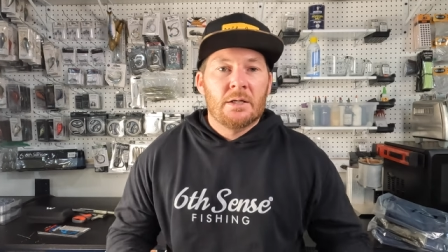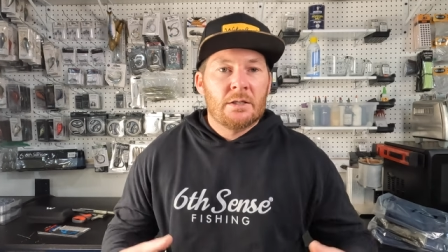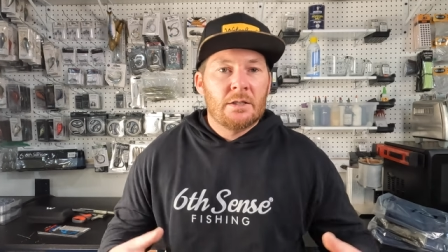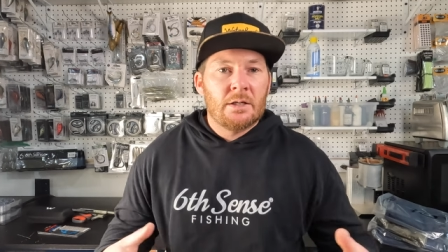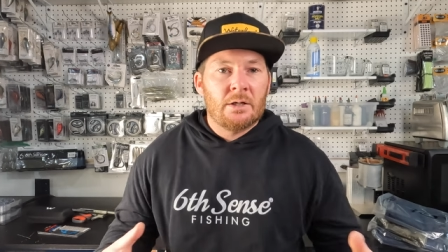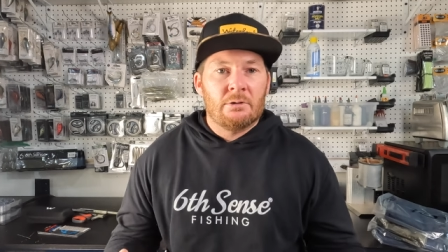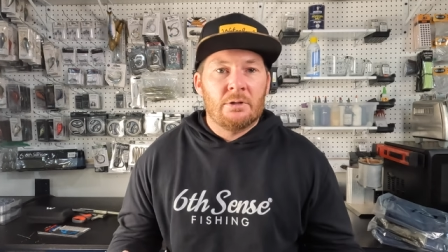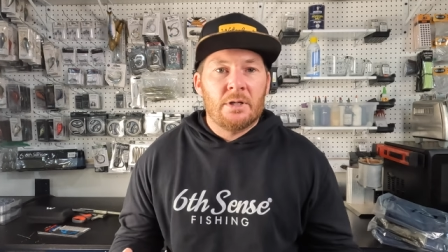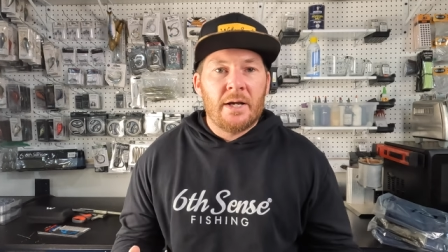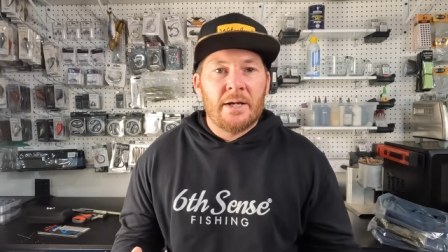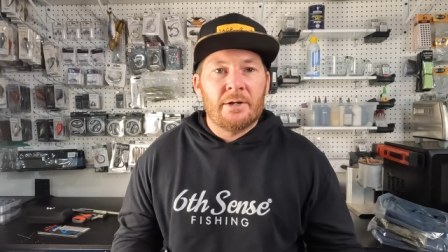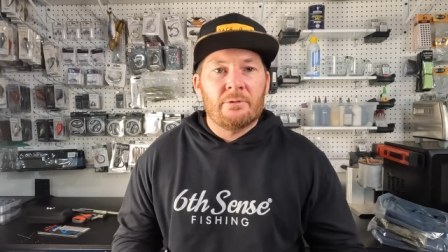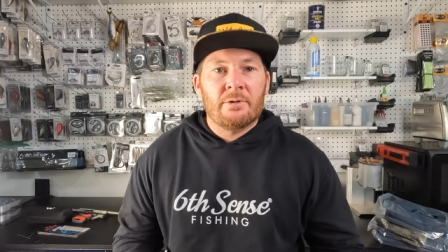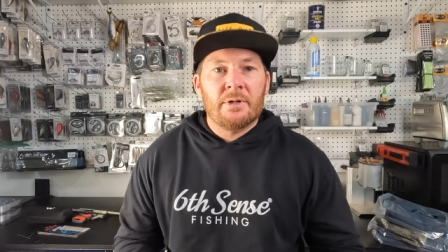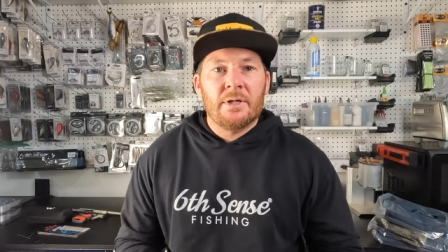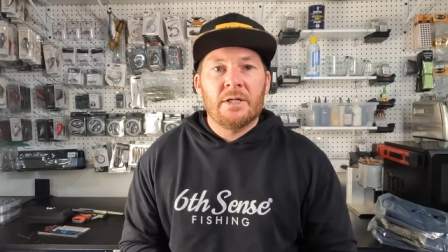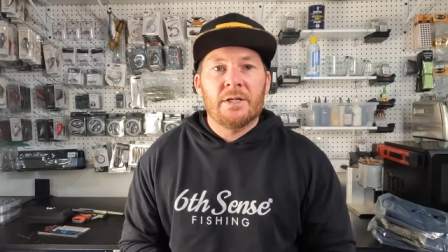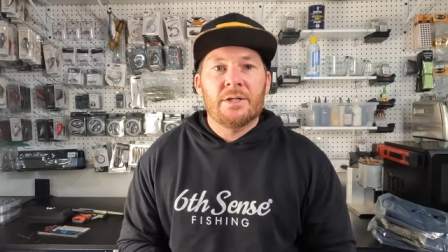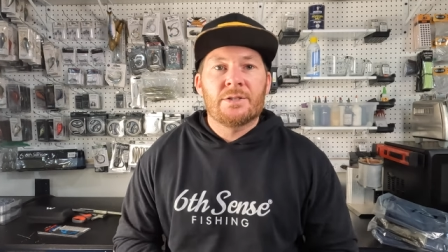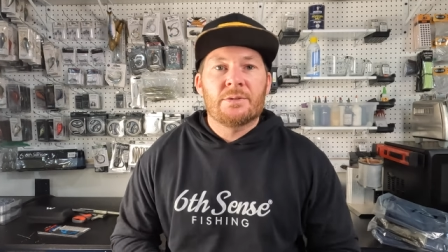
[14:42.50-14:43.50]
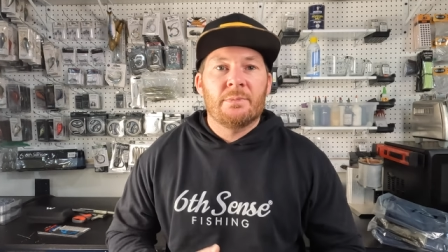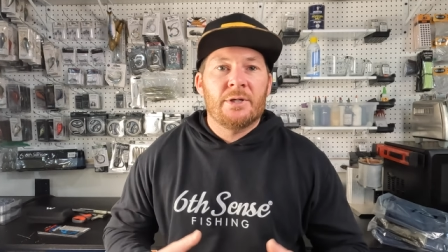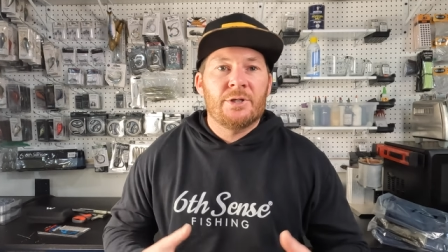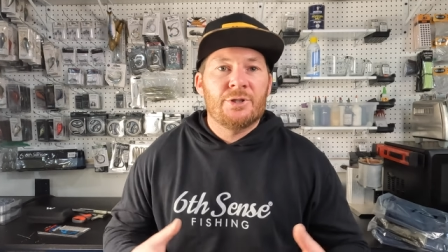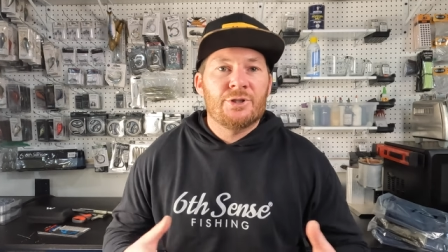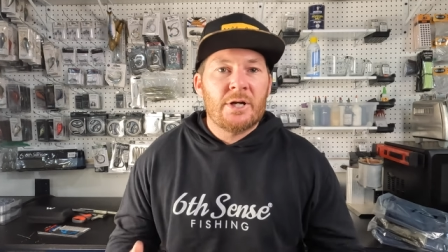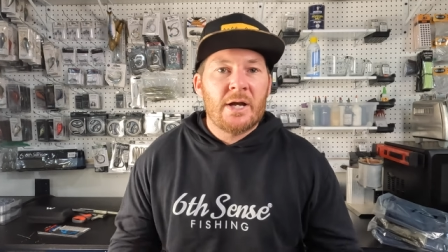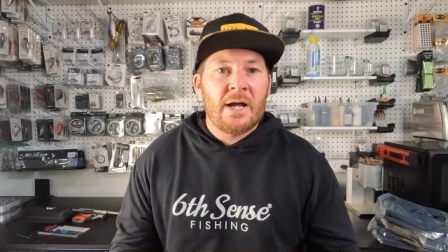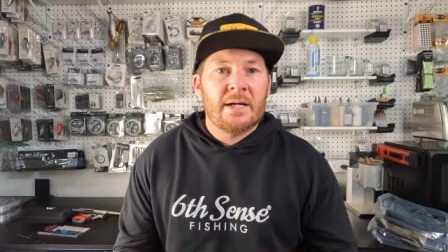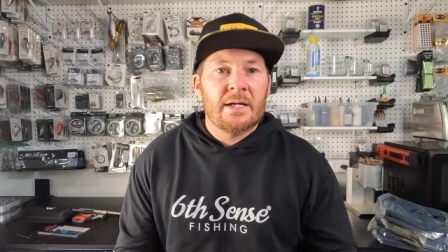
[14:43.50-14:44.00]
Carolina rigs, my
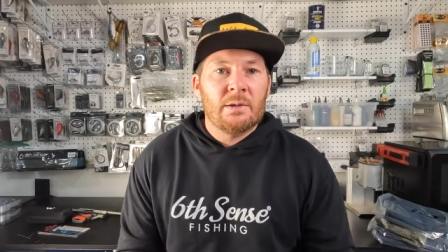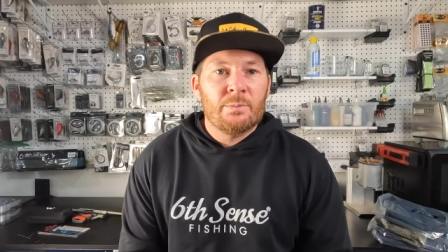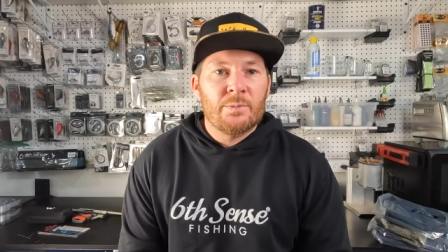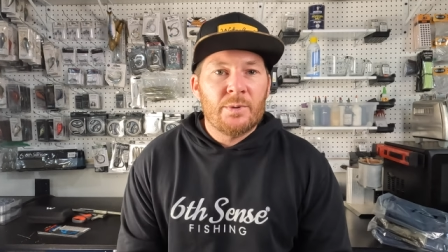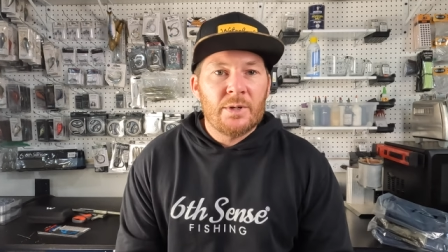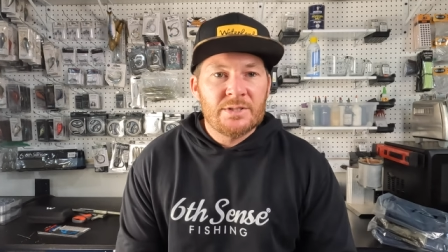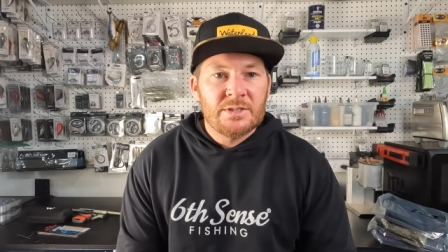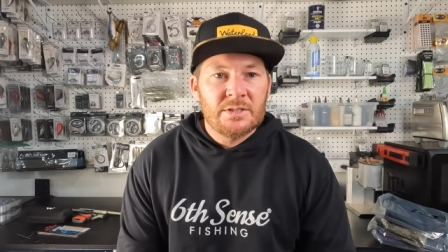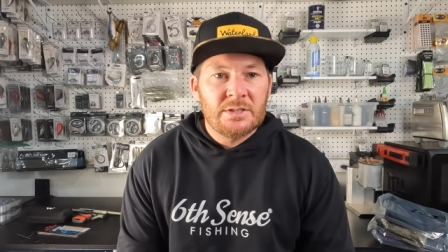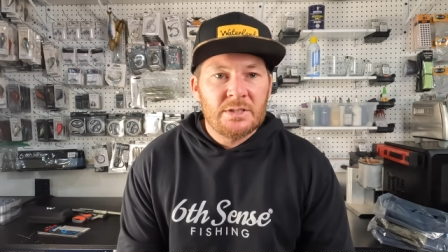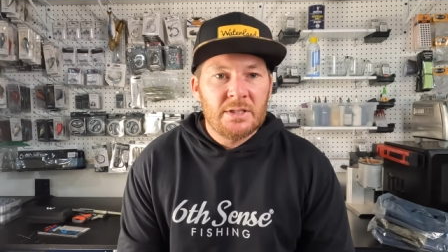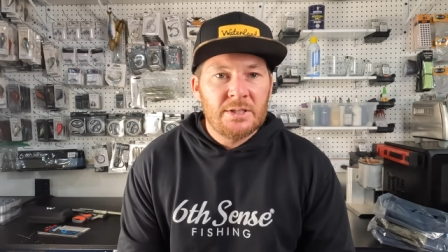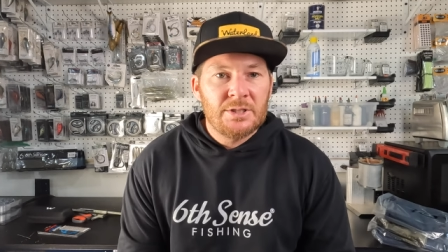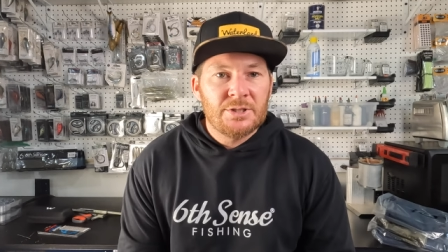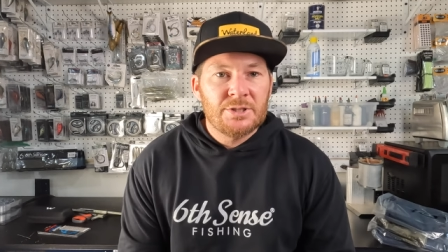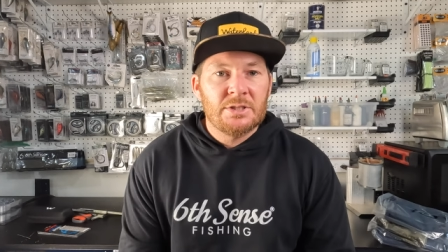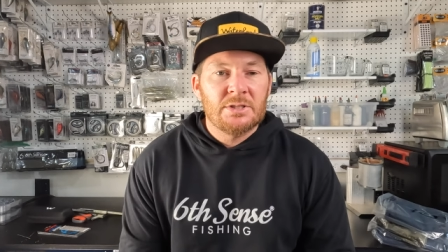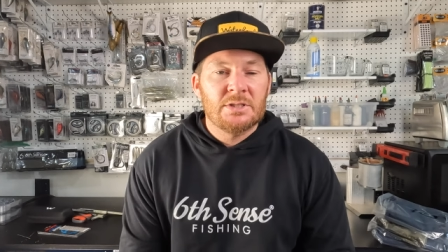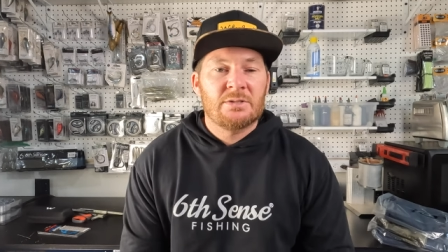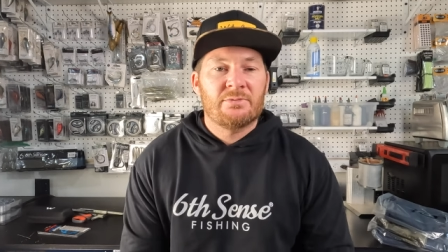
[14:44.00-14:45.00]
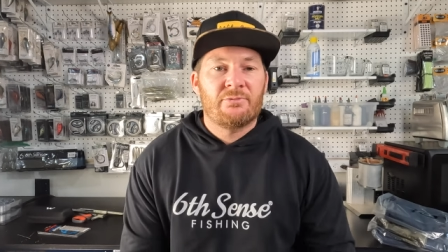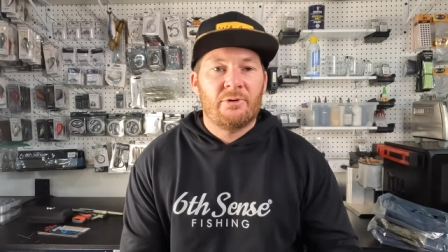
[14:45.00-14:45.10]
dragging presentations,